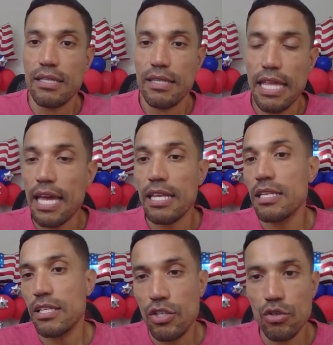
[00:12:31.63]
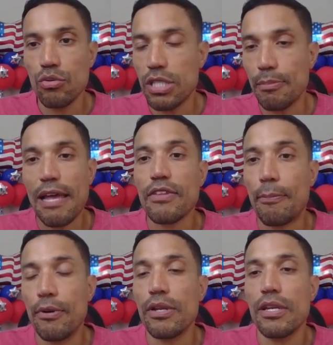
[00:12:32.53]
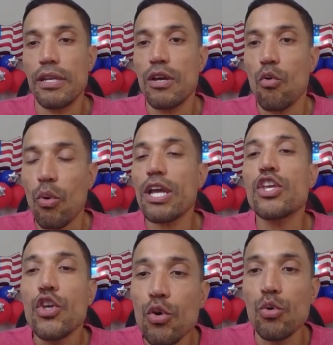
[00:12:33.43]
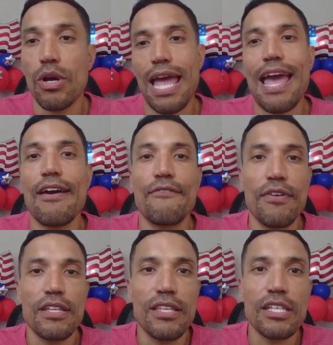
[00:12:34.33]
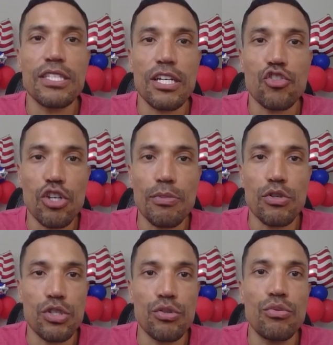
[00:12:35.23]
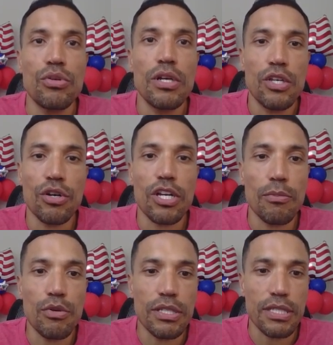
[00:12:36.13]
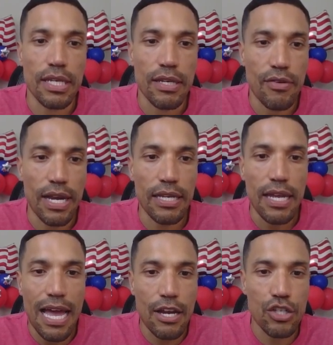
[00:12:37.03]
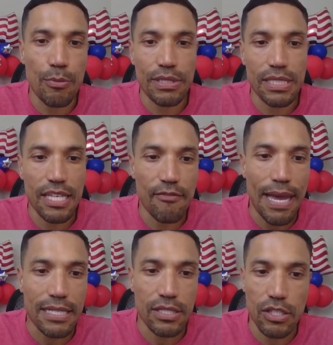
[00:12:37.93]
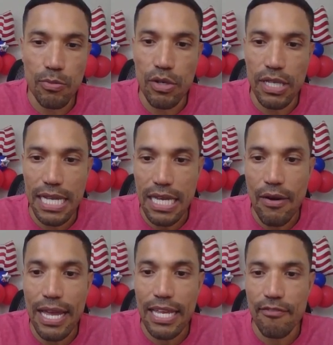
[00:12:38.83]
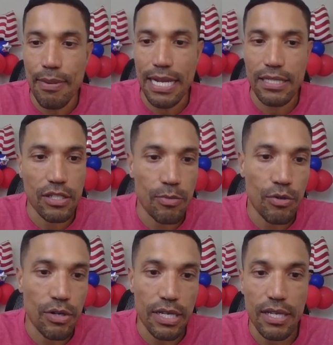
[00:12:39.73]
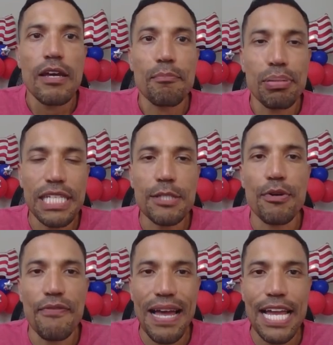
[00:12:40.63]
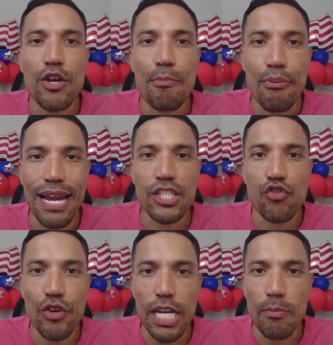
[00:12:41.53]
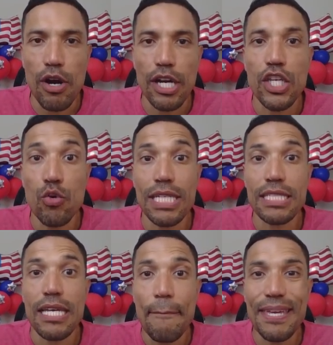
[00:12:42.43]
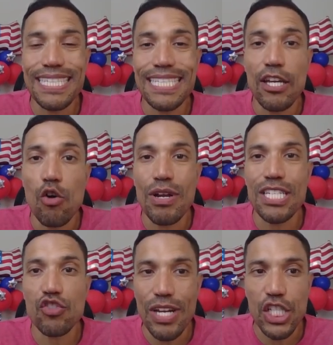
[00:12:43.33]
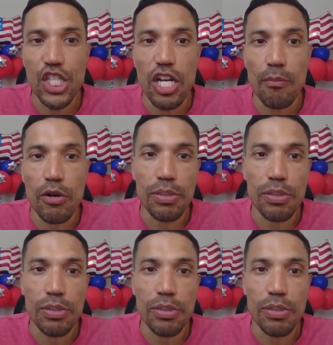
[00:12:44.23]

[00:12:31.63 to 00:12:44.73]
Then you simply have to put what you have done to contribute to your community, right? How does your business give back to the community? That's how I give back to the community. Please provide your brand's trademark USPTO registration number.